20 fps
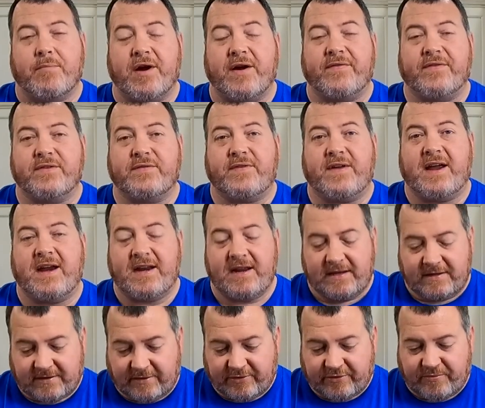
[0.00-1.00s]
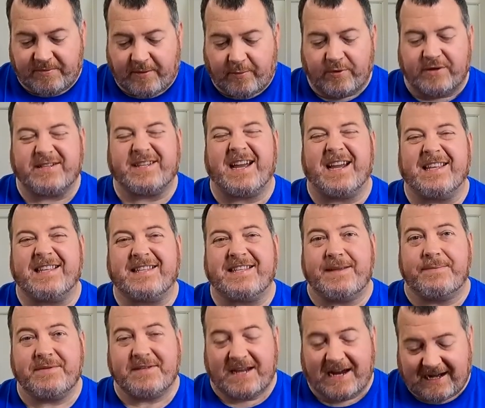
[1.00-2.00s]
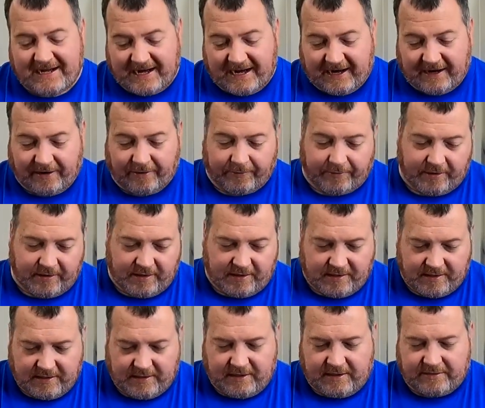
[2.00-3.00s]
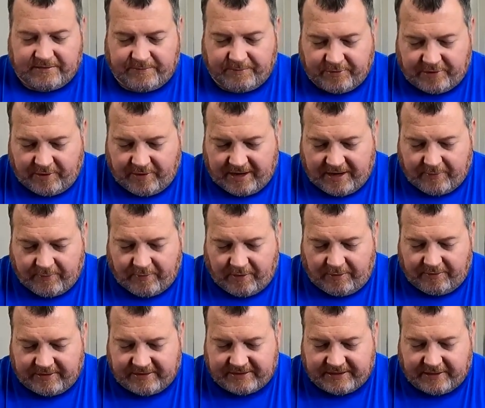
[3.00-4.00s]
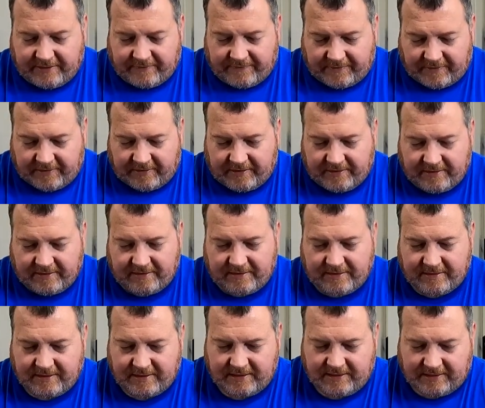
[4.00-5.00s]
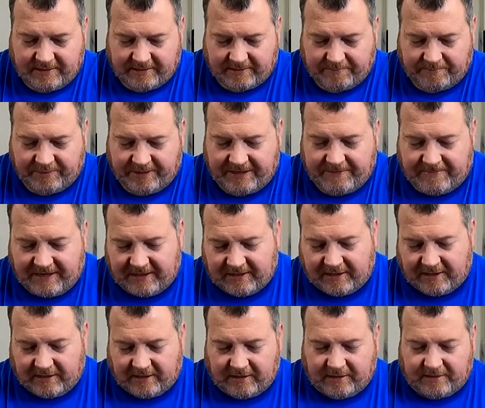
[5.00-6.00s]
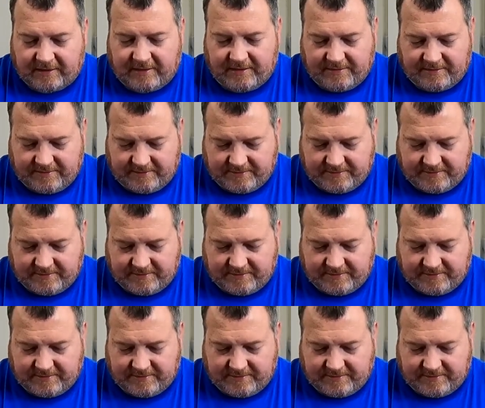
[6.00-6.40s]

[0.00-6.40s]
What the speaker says: breakfast fatty, so just remember which side's seam side down. I'm going to go ahead and roll this over, complete my log.